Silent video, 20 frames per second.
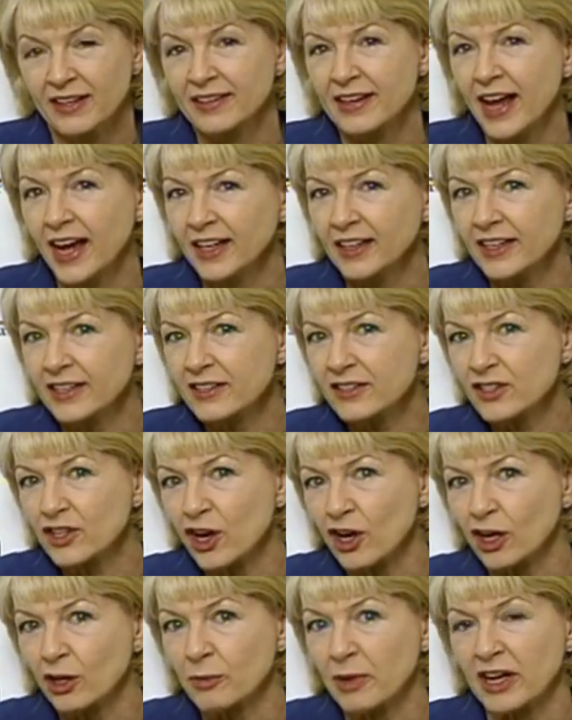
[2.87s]
Now let's
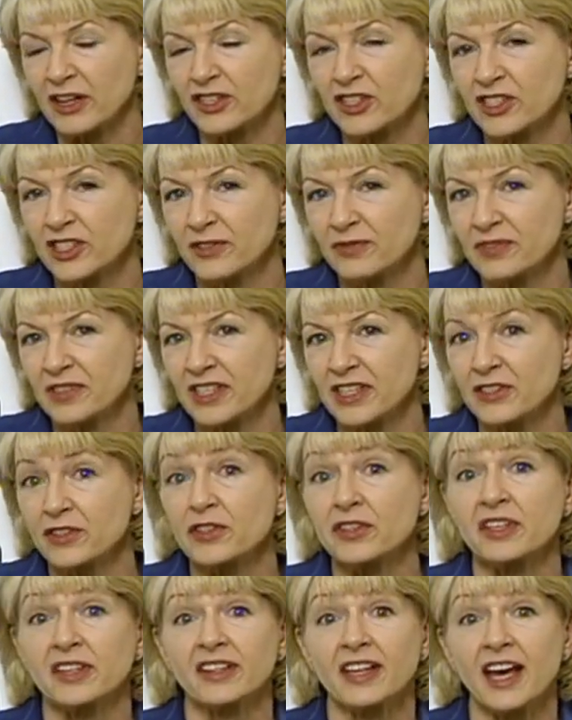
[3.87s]
talk about shifting
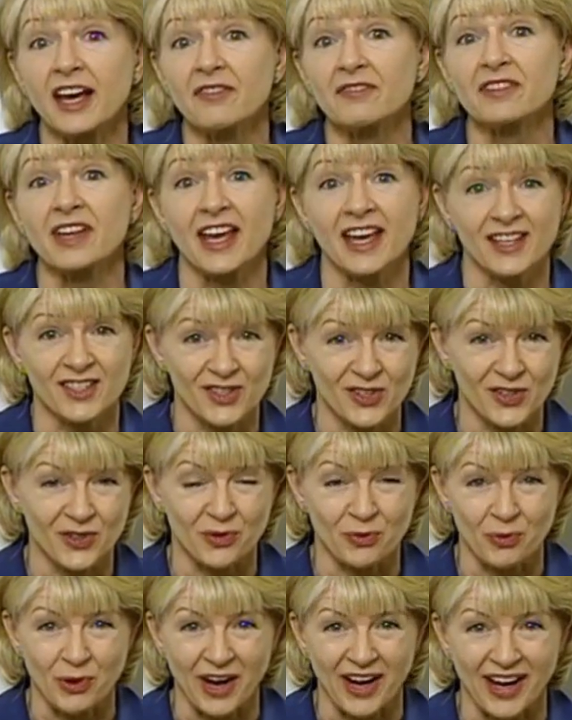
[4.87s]
to the left and to
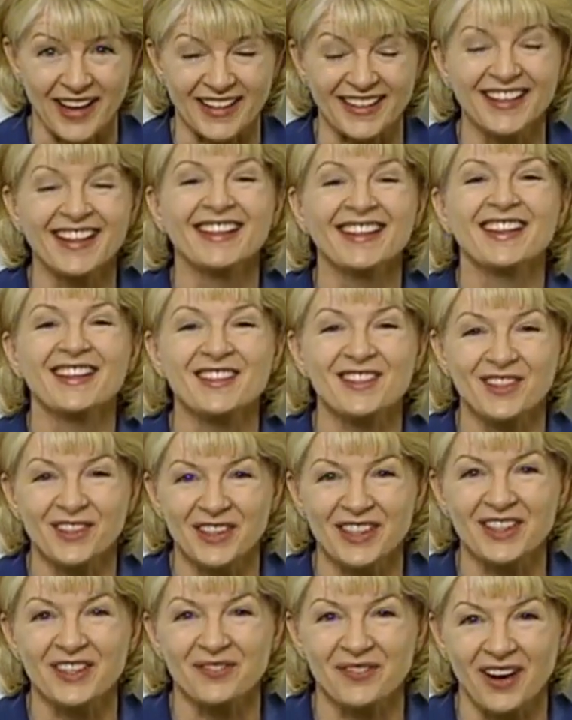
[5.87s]
the right. Let's
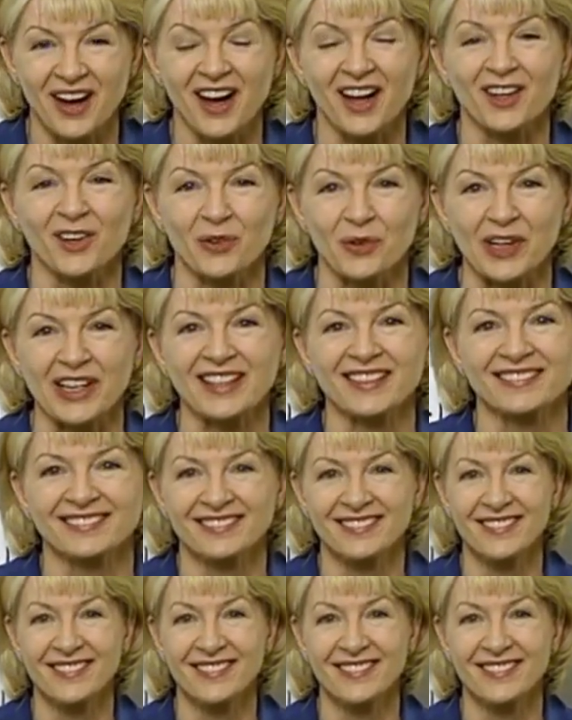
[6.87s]
look at the following.